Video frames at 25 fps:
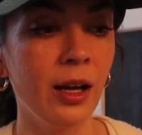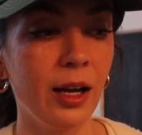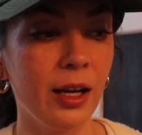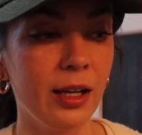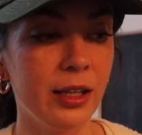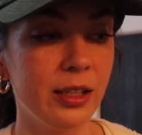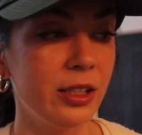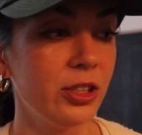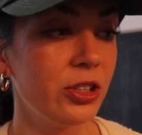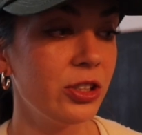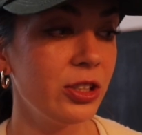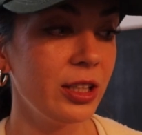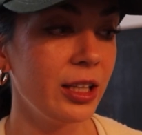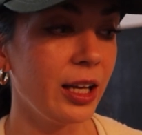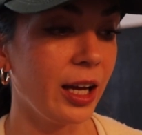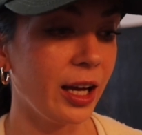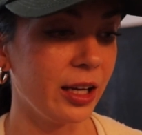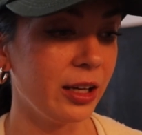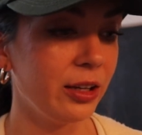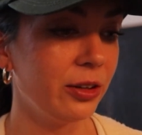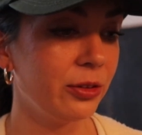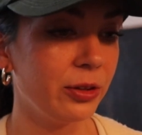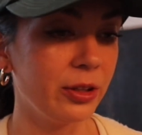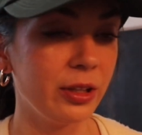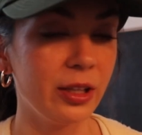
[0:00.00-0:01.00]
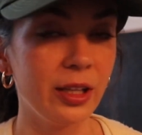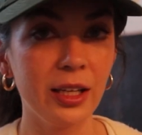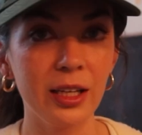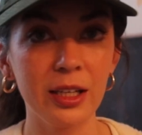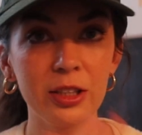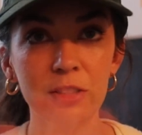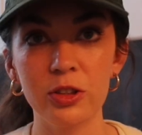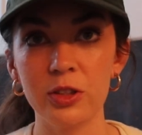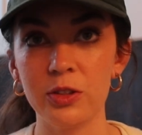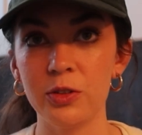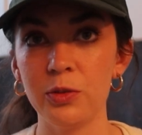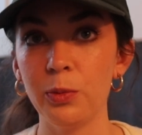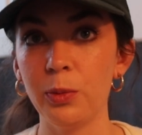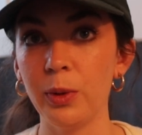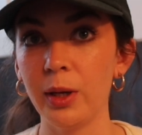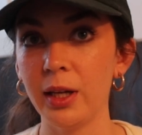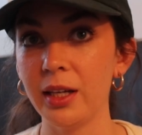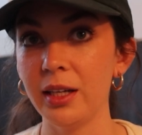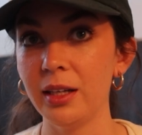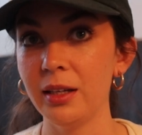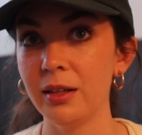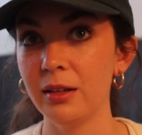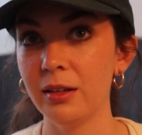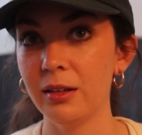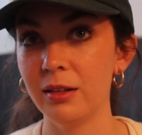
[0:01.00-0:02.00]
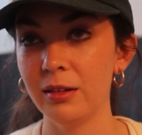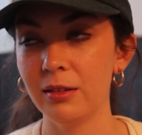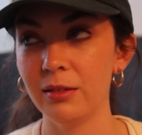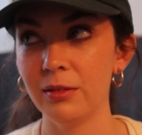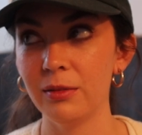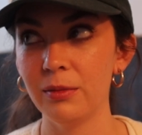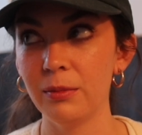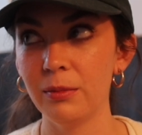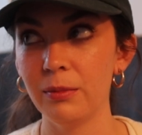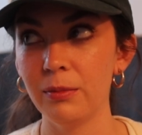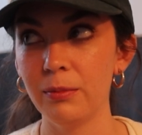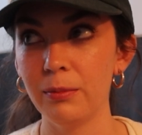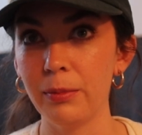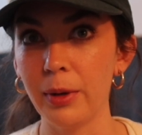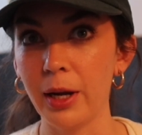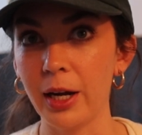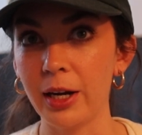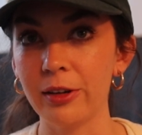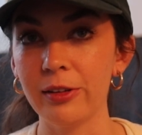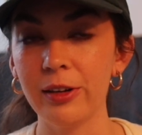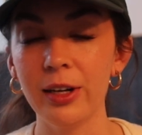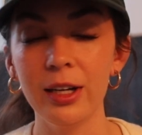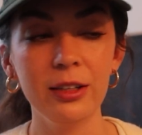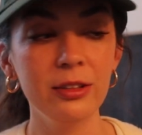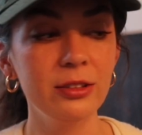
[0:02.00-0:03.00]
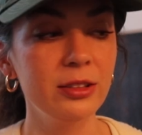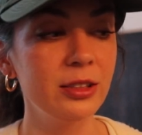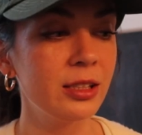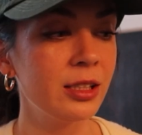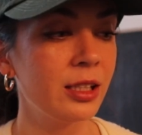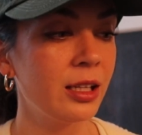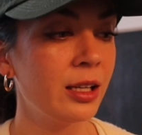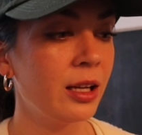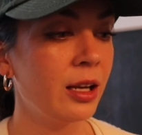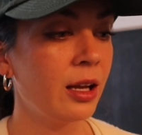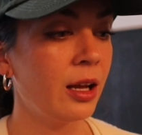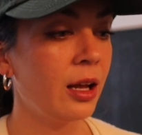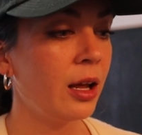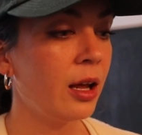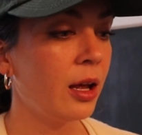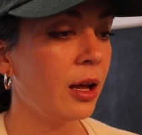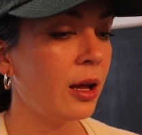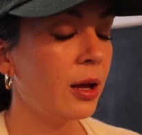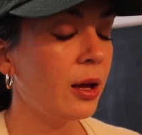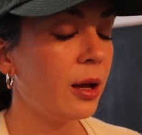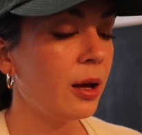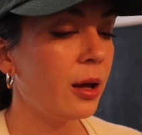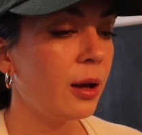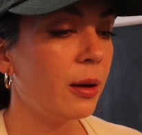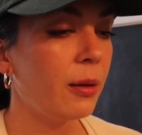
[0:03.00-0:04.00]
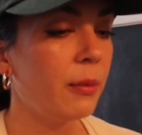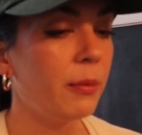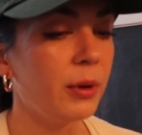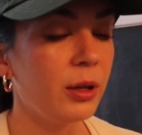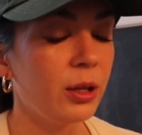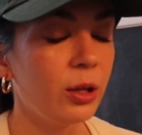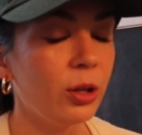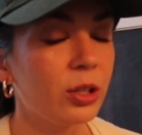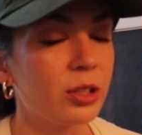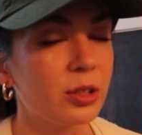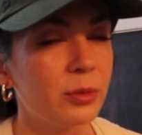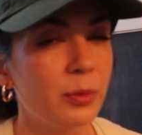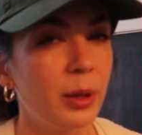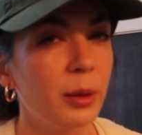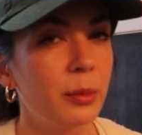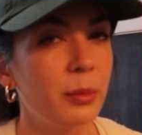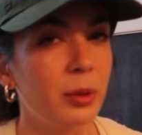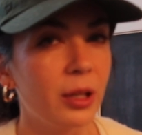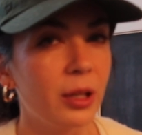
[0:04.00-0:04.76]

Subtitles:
I initially had it on like just white background, but it looked a bit